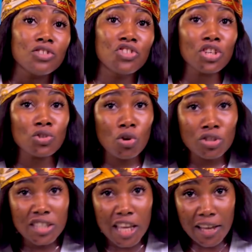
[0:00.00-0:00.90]

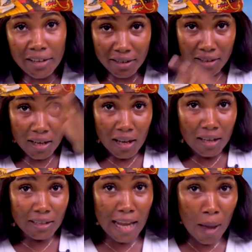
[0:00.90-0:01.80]
Jesus Day.
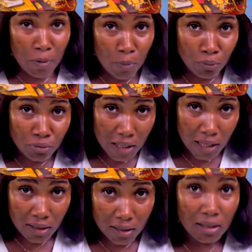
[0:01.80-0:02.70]
There are people
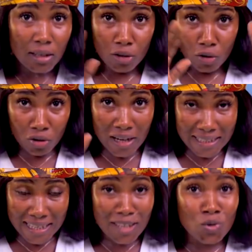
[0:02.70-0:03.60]
day. You
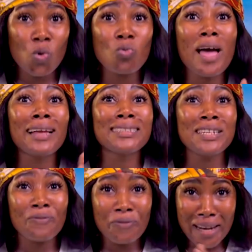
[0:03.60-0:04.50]
understand? So we are
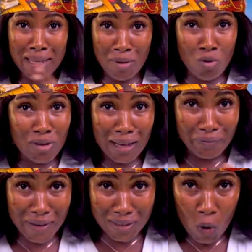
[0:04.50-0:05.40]
different. Make una
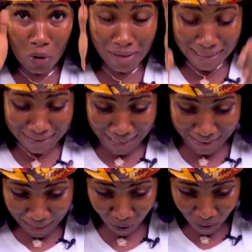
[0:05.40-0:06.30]
first
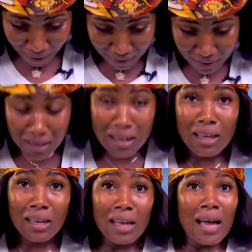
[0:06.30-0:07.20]
understand that one.
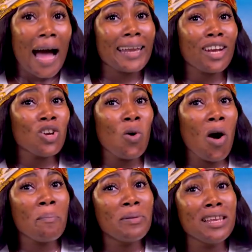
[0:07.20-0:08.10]
And I know
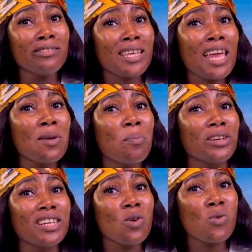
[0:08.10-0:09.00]
I believe
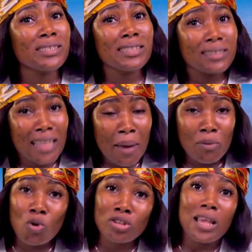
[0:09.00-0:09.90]
anybody they wasting time
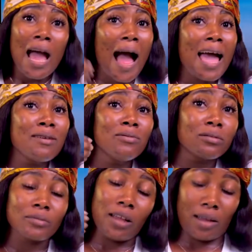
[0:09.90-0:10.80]
because
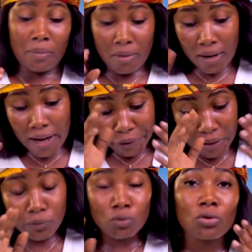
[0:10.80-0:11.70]
I cannot
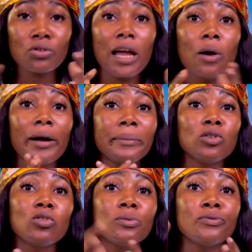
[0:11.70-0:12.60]
even talk that one
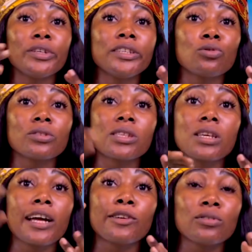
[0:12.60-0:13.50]
because before they talk
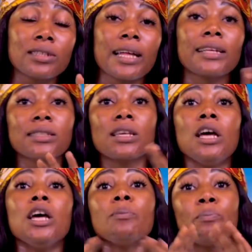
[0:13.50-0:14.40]
say I don't start.
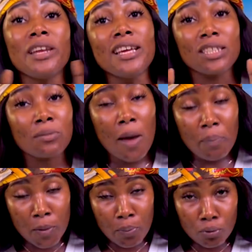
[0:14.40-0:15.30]
Please, my
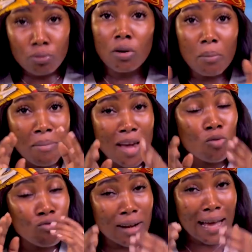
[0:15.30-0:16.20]
people,
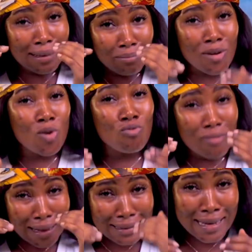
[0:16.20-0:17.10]
make
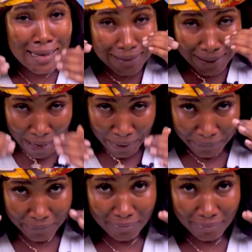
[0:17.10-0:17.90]
una take time.